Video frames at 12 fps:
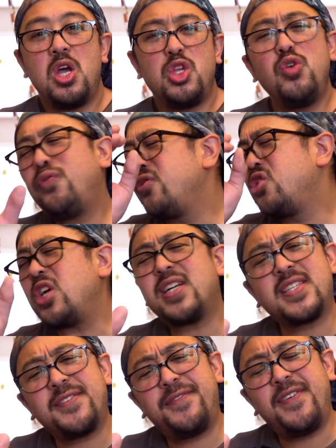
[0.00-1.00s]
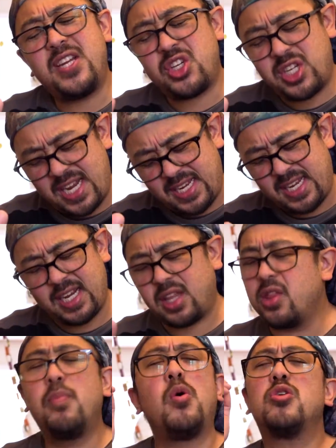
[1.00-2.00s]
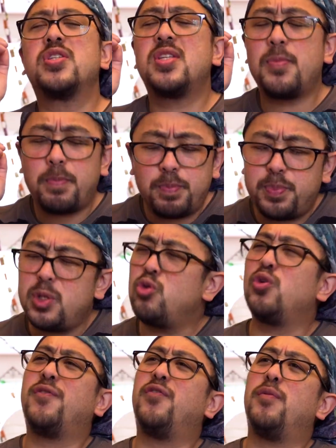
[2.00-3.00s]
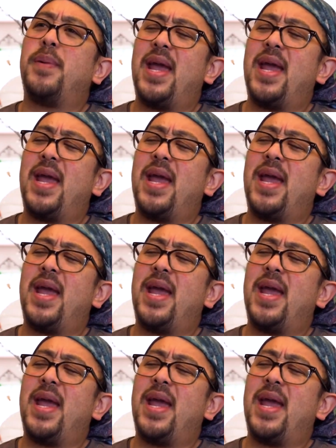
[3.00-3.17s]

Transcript: You've just finished inking the most beautiful